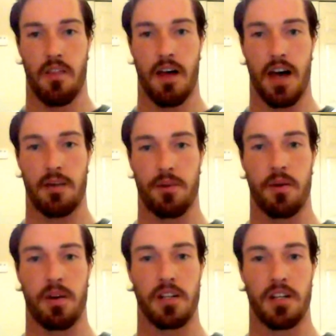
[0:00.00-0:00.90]
that
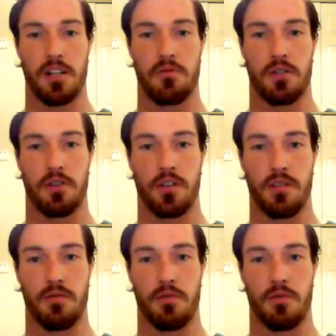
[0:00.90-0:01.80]
primarily does recruiting
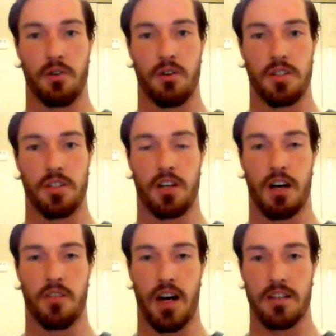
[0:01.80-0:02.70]
for
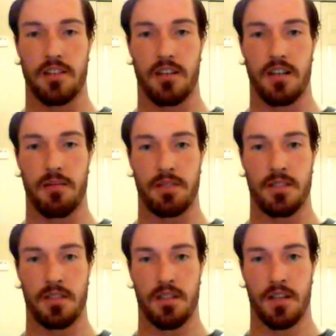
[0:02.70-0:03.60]
Silicon Valley
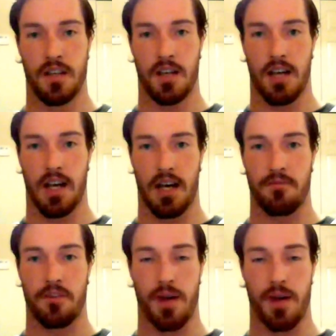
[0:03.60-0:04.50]
startups um,
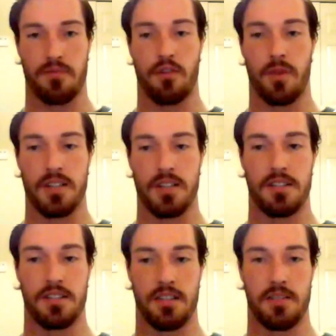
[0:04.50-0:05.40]
for the past four months,
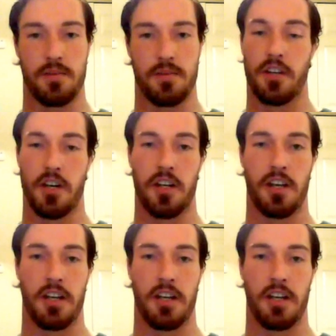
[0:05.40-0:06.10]
and it's been really good.